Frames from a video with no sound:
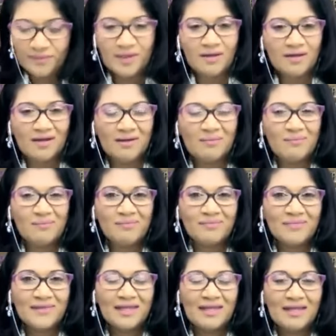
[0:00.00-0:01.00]
um,
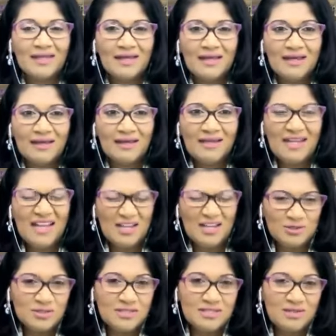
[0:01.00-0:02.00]

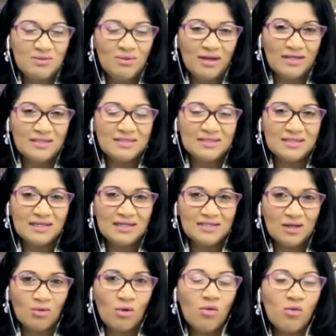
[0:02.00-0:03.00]
electricity went at
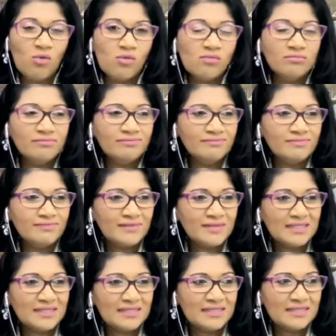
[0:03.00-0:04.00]
our home
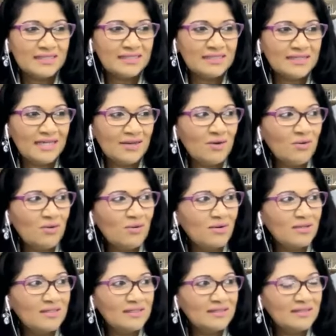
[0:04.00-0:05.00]
and I
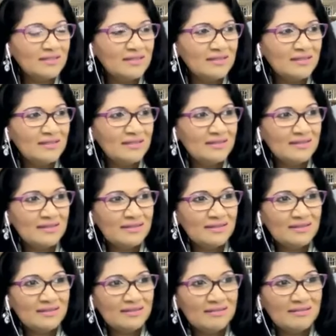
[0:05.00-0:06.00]
called
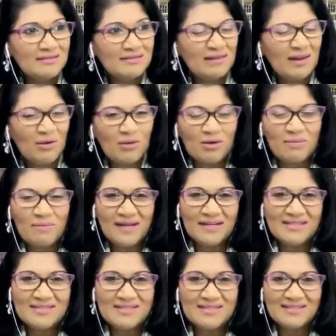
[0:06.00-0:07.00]
I called
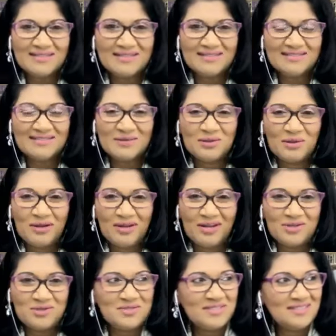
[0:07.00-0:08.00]
Pastor, no
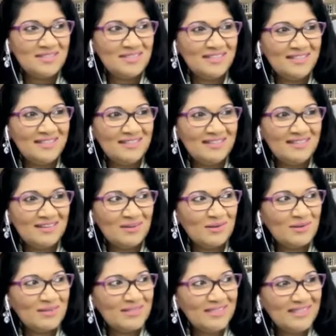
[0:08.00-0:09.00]
electricity. I
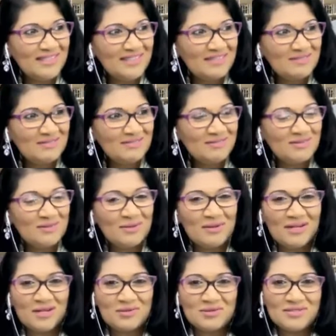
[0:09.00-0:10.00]
called Dave, no
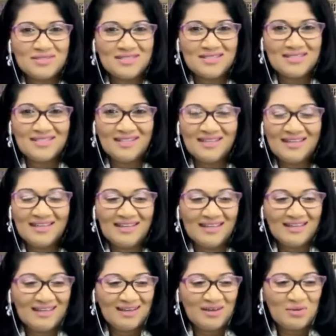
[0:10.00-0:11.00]
electricity.
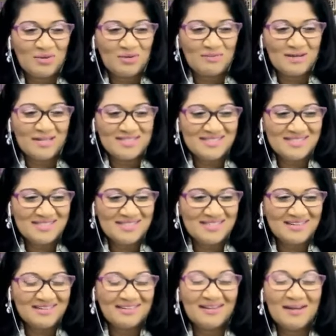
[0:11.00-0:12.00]
I called my
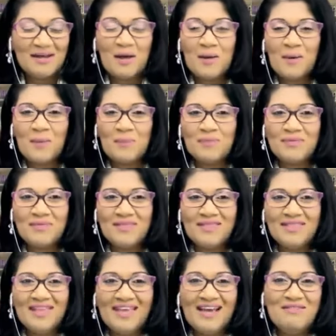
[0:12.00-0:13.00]
sister.
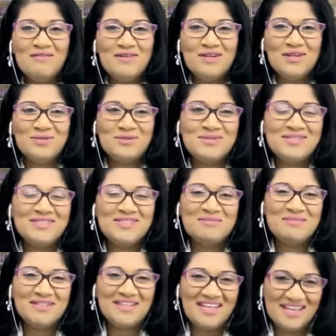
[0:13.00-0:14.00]
They have electricity,
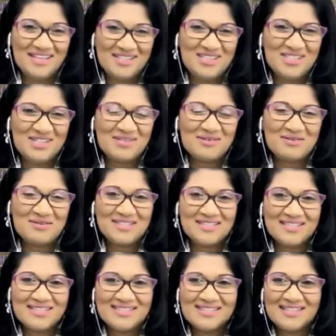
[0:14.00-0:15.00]
but they had
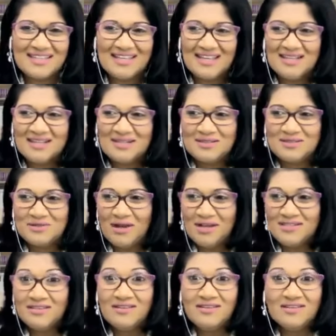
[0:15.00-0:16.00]
generators.
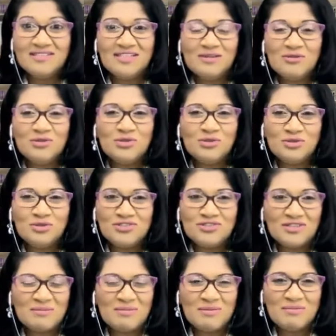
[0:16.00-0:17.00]
Tried to contact with two or
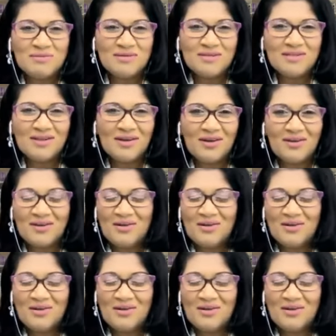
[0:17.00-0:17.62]
three other people, not,